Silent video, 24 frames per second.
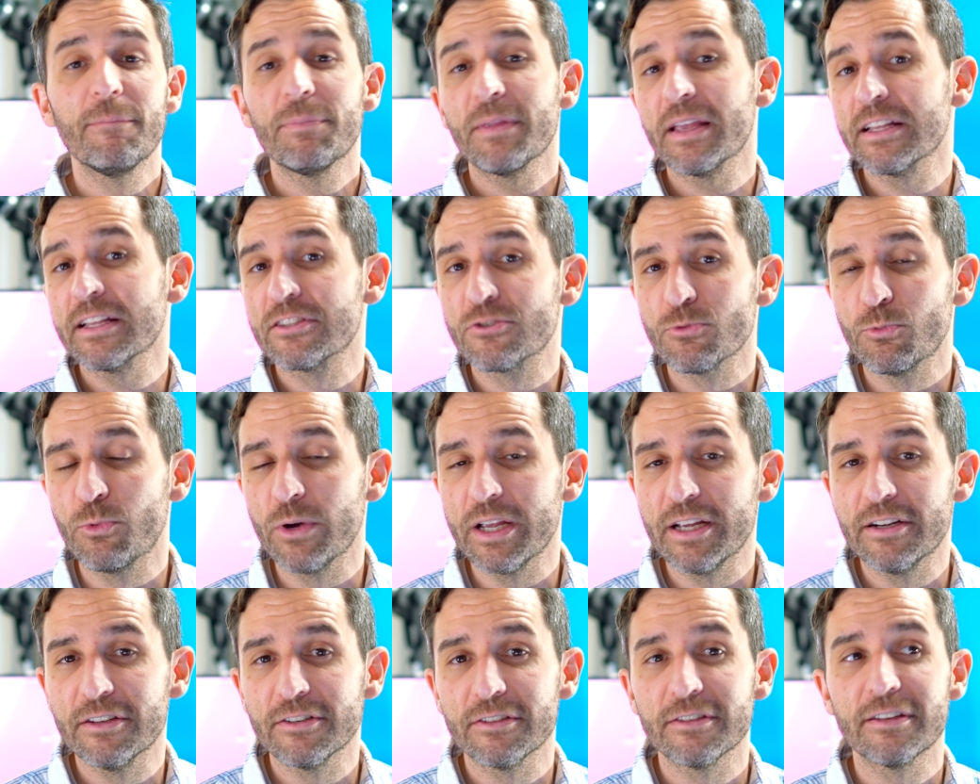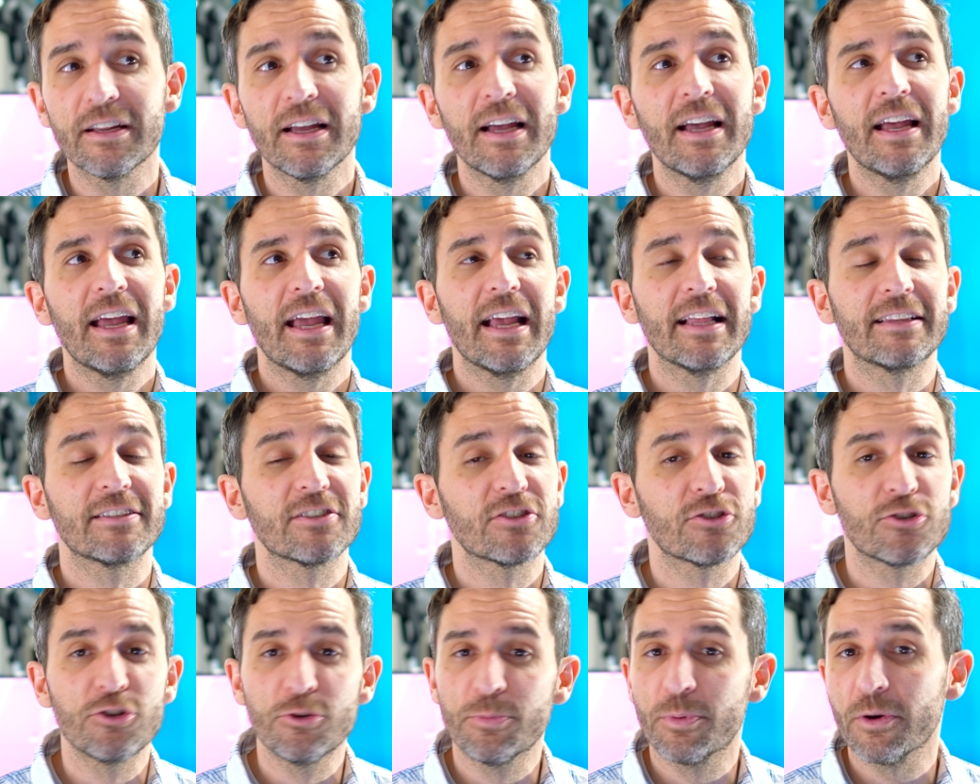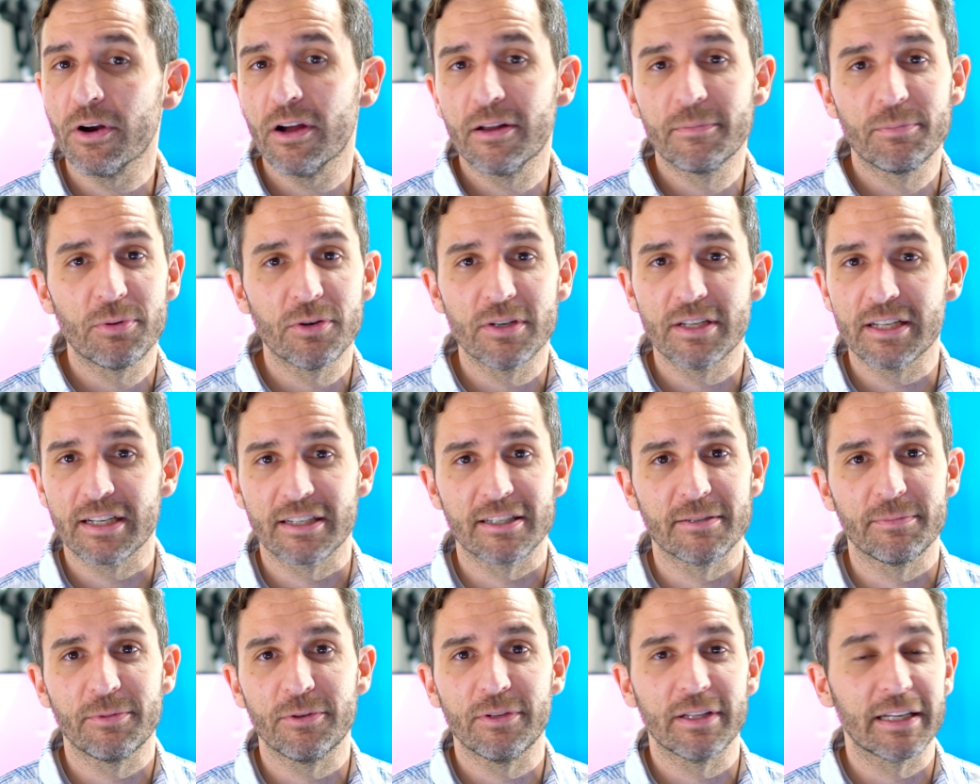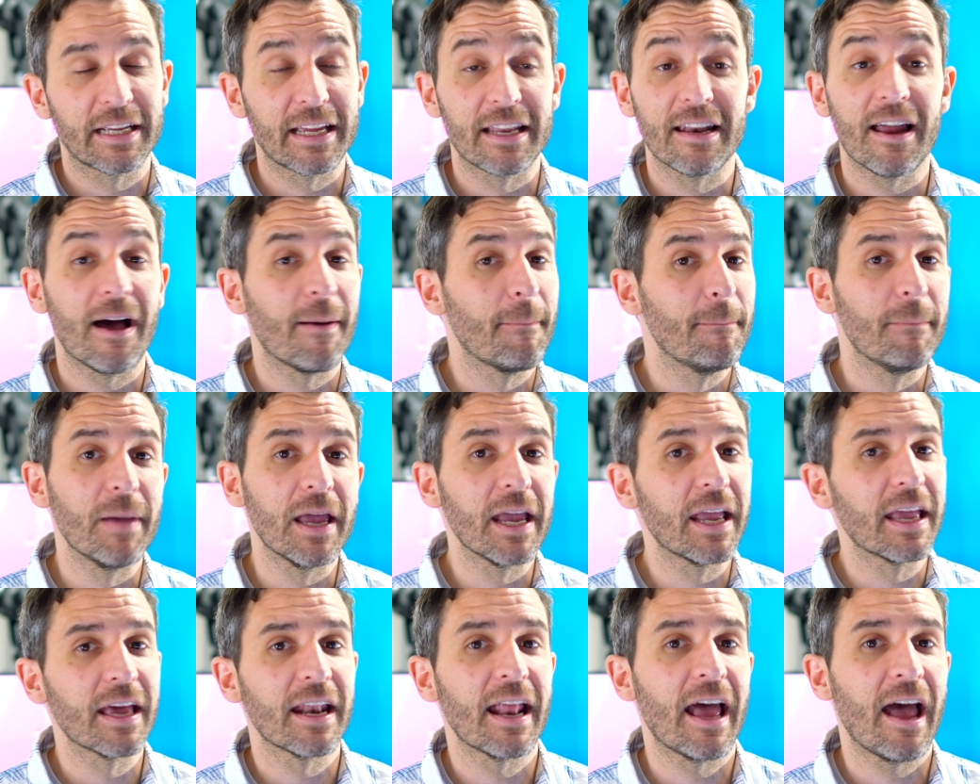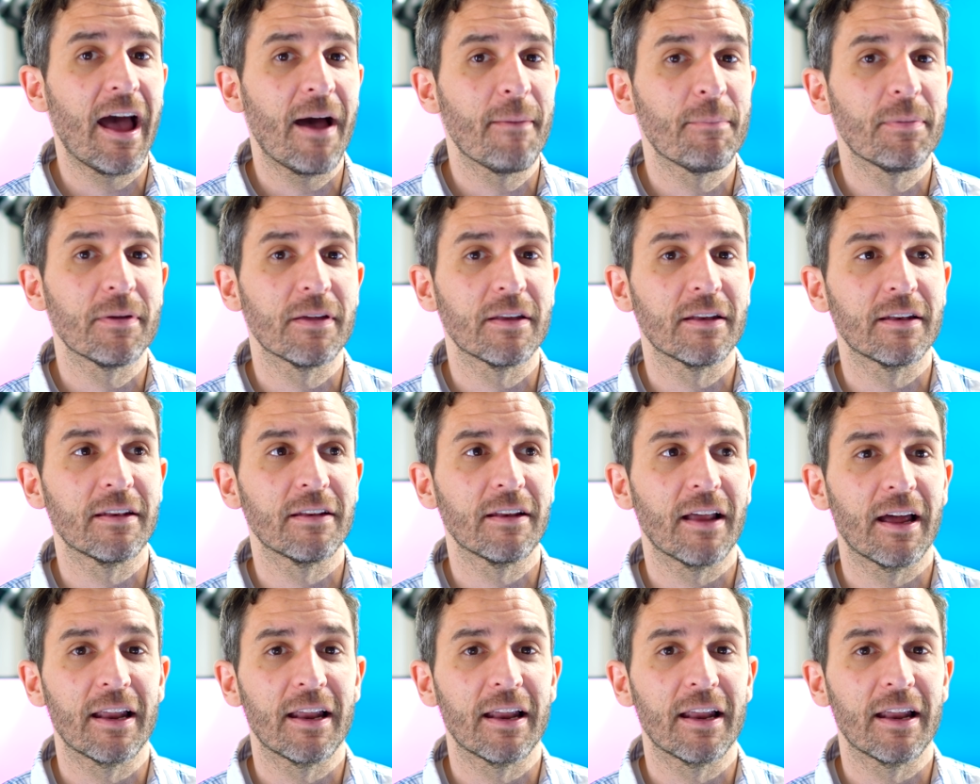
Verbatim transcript: It's weird. It's super unpredictable. I cannot make it happen.